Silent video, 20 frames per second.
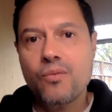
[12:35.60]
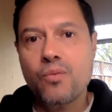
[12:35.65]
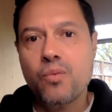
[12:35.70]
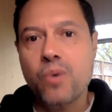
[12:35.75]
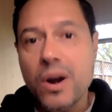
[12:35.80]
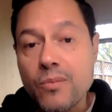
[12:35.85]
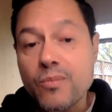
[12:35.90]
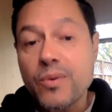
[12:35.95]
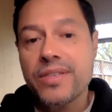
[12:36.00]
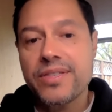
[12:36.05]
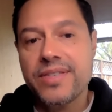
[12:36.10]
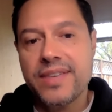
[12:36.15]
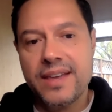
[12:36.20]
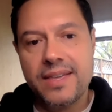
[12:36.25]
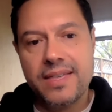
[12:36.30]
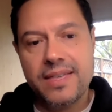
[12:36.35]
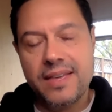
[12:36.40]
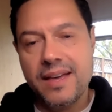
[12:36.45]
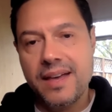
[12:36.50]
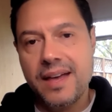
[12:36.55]
when we
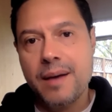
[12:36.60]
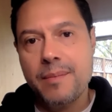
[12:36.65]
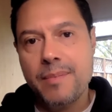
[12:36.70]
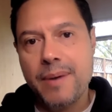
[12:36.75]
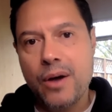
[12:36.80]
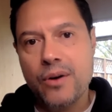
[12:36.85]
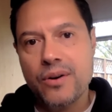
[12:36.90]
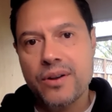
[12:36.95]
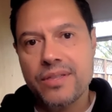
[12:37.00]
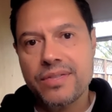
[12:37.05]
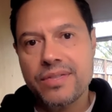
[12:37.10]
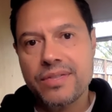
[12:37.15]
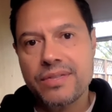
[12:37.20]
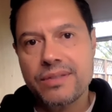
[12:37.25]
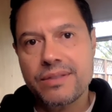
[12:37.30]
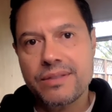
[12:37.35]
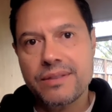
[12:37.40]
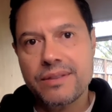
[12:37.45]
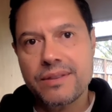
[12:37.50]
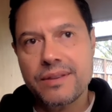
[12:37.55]
think about it
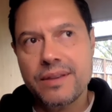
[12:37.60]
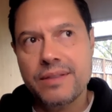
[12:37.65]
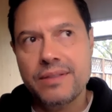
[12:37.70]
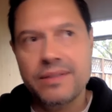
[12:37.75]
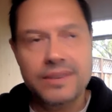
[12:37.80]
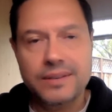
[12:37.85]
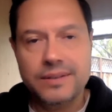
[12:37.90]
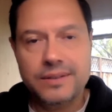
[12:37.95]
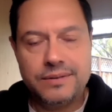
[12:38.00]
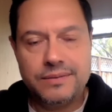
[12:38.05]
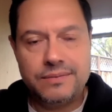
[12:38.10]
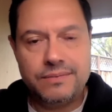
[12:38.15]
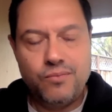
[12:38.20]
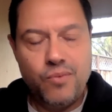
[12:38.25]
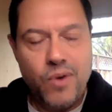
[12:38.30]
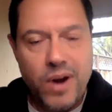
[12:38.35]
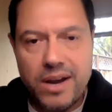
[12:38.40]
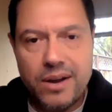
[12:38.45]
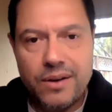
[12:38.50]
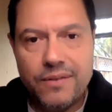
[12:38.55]
in this
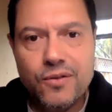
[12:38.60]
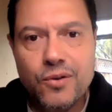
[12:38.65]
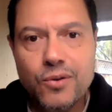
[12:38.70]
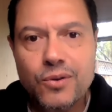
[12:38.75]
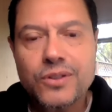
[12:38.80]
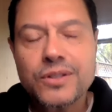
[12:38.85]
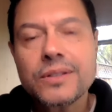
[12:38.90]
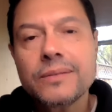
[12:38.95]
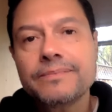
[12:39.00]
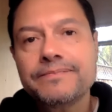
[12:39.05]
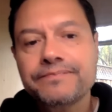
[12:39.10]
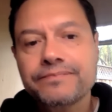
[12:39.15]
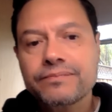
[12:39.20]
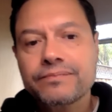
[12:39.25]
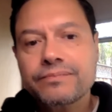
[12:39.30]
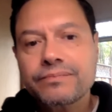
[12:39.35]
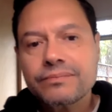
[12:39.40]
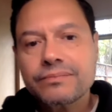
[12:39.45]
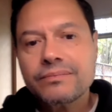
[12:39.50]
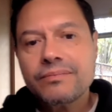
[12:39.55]
way, of course.
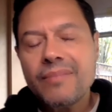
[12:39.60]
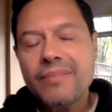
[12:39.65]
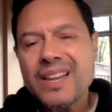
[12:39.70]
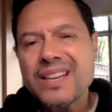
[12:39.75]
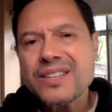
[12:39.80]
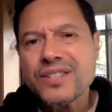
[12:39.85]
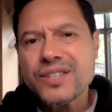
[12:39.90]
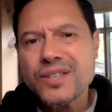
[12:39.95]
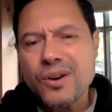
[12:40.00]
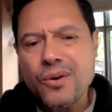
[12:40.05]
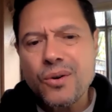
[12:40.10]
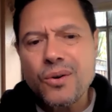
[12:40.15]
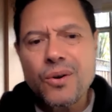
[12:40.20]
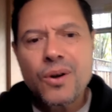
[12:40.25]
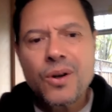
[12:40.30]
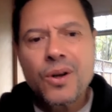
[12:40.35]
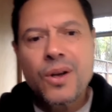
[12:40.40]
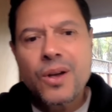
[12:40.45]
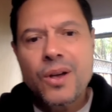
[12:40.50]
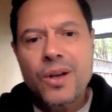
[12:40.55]

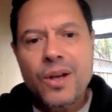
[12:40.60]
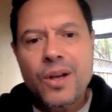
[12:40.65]
So